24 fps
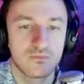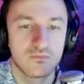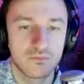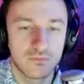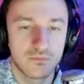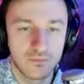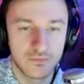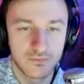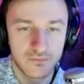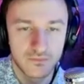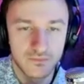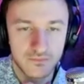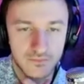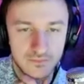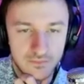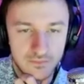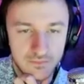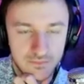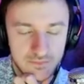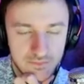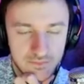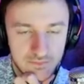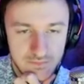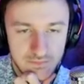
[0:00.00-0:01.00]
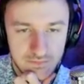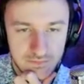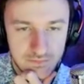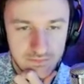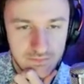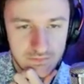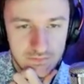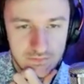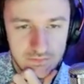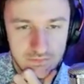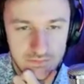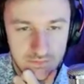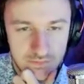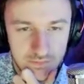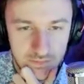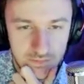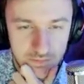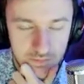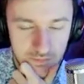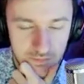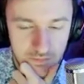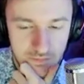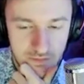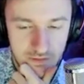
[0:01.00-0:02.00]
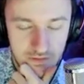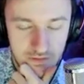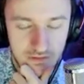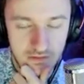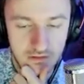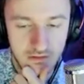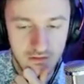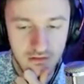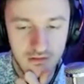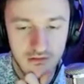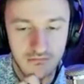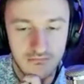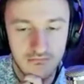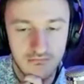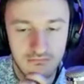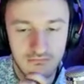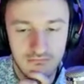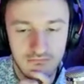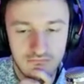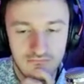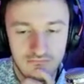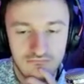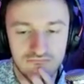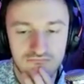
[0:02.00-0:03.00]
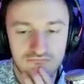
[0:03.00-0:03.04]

human, that's what the world would descend into.